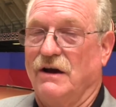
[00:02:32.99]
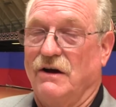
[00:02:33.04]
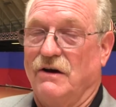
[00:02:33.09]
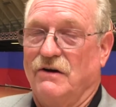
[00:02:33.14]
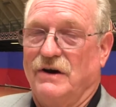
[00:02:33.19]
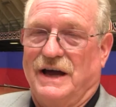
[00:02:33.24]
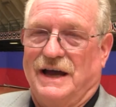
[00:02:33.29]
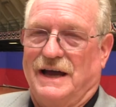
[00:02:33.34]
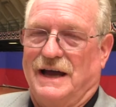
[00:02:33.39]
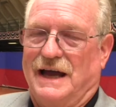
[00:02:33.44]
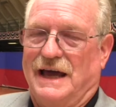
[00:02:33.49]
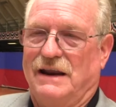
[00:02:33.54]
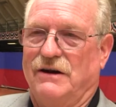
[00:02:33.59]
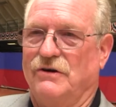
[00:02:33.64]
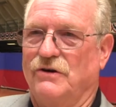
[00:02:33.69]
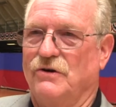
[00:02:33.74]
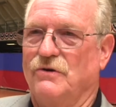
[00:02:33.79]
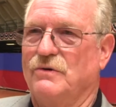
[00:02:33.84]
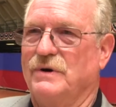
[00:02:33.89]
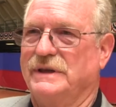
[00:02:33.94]
Well, I
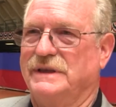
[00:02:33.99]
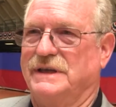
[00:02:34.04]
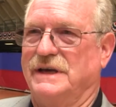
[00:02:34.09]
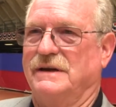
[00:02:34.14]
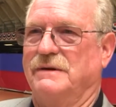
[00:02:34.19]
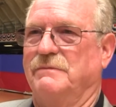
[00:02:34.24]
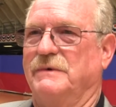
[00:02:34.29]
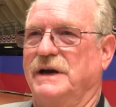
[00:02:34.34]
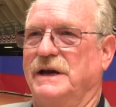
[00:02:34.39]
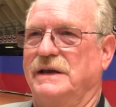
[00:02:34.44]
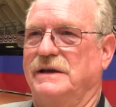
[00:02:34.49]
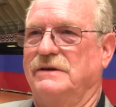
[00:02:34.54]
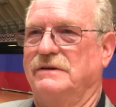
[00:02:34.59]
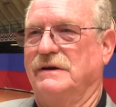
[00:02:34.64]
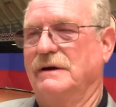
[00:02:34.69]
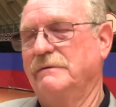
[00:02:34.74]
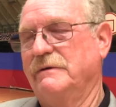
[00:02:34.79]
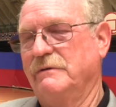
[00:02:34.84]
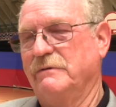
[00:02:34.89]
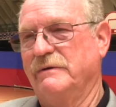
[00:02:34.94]
don't know what they might
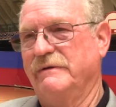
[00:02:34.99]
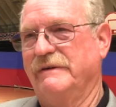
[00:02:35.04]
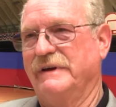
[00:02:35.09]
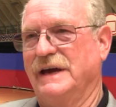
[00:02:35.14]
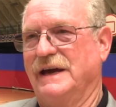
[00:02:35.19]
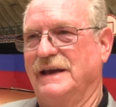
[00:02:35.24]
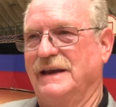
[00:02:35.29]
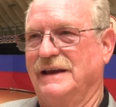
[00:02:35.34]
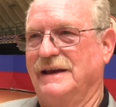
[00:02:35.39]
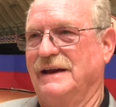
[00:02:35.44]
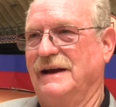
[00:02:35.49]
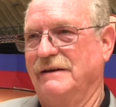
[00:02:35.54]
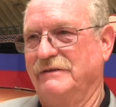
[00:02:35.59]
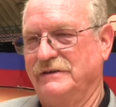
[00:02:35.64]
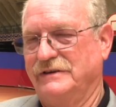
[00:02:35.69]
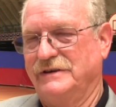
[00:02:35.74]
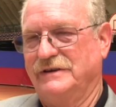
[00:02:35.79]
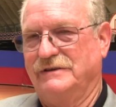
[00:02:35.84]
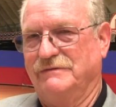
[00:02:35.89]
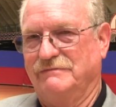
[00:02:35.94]
do. I mean, we've got,
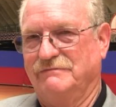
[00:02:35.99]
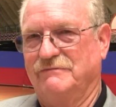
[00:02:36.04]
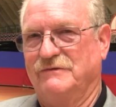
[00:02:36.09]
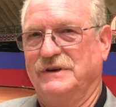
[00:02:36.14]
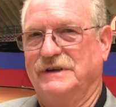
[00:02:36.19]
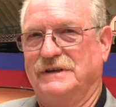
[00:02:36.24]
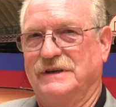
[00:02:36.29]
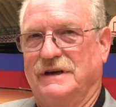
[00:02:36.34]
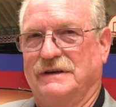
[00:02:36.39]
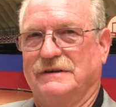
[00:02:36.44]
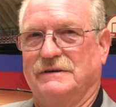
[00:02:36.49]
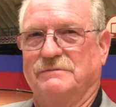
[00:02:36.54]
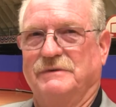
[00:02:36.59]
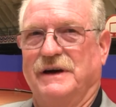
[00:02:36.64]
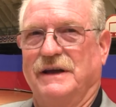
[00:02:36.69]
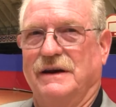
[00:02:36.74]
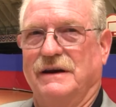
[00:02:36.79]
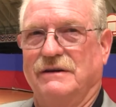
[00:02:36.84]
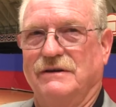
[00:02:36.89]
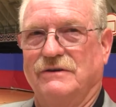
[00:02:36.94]
we talked
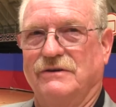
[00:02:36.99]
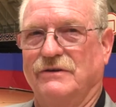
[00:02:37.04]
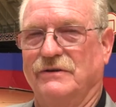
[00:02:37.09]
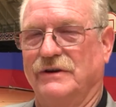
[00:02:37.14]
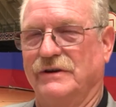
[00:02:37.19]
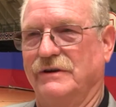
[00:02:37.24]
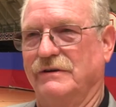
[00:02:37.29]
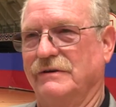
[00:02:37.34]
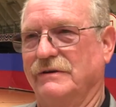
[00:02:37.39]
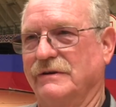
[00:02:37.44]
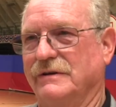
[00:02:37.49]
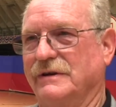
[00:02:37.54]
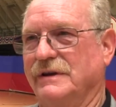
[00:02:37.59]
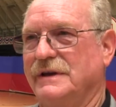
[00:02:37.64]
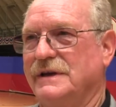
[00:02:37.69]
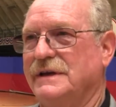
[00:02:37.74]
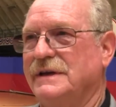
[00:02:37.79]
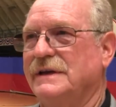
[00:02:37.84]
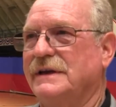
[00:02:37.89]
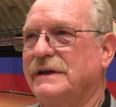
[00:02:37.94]
about it earlier,
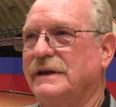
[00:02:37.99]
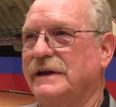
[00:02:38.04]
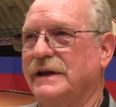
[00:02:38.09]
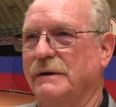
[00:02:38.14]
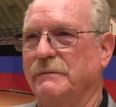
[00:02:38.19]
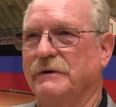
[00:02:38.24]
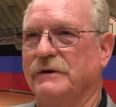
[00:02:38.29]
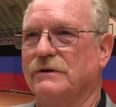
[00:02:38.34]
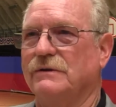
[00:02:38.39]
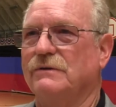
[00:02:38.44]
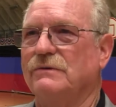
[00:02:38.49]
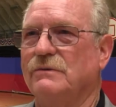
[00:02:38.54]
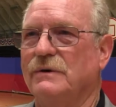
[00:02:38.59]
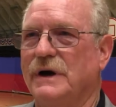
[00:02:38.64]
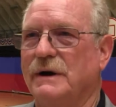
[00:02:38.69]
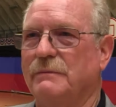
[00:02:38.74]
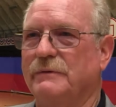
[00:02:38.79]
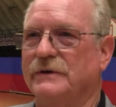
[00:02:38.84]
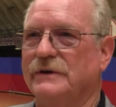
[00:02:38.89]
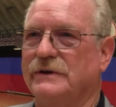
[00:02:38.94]
chemical
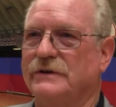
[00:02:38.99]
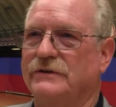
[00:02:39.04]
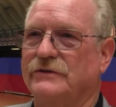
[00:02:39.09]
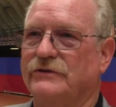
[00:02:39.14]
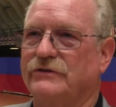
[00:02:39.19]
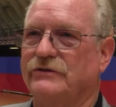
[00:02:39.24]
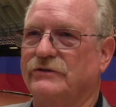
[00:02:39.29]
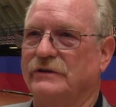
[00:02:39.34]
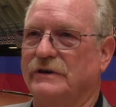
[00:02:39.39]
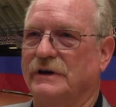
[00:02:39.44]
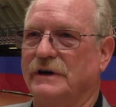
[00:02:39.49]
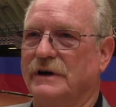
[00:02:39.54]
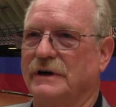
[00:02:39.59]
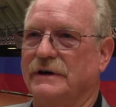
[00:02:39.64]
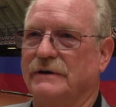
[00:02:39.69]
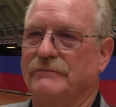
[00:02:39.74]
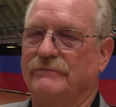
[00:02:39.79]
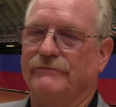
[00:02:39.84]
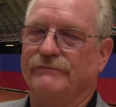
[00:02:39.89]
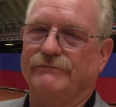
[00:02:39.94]
weapons,
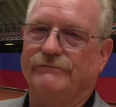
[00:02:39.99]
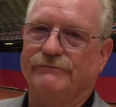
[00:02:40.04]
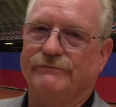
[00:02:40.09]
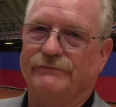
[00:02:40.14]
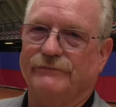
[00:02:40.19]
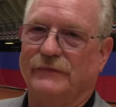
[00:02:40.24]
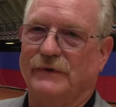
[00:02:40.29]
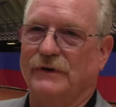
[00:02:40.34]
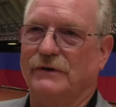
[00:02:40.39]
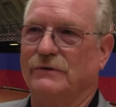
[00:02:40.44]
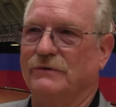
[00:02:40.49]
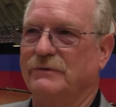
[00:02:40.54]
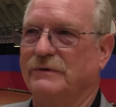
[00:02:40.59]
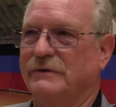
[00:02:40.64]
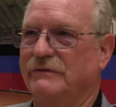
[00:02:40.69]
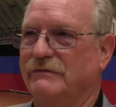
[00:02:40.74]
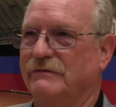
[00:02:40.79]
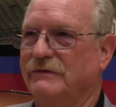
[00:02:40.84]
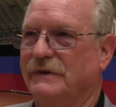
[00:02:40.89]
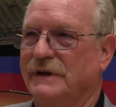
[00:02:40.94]

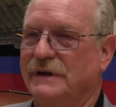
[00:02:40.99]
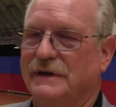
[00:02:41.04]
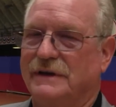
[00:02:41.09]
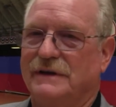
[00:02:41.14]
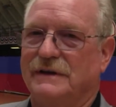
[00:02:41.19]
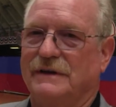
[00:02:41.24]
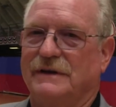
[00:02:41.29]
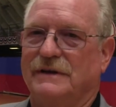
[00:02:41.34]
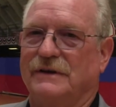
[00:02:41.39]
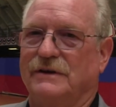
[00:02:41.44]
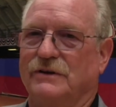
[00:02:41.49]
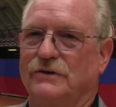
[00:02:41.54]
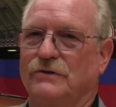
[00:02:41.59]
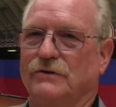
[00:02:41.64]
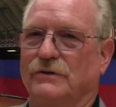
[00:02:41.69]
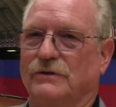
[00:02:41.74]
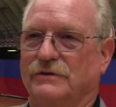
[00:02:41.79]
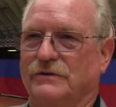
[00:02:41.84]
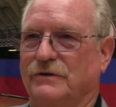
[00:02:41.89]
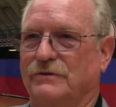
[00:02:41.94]

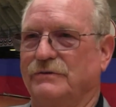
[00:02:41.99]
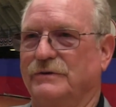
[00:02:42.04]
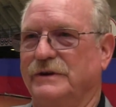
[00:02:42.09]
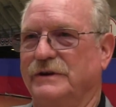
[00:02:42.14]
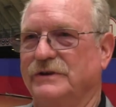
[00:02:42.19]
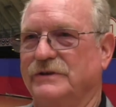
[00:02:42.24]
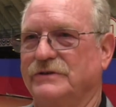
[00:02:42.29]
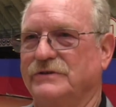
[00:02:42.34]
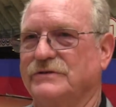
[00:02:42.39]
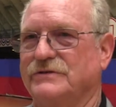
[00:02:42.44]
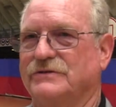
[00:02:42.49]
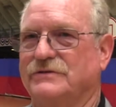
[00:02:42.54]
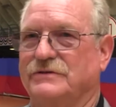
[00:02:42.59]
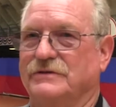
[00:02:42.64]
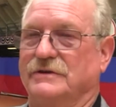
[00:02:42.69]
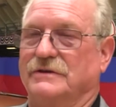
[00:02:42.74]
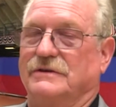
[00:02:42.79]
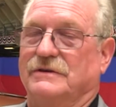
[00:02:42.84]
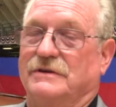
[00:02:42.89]
North Korea's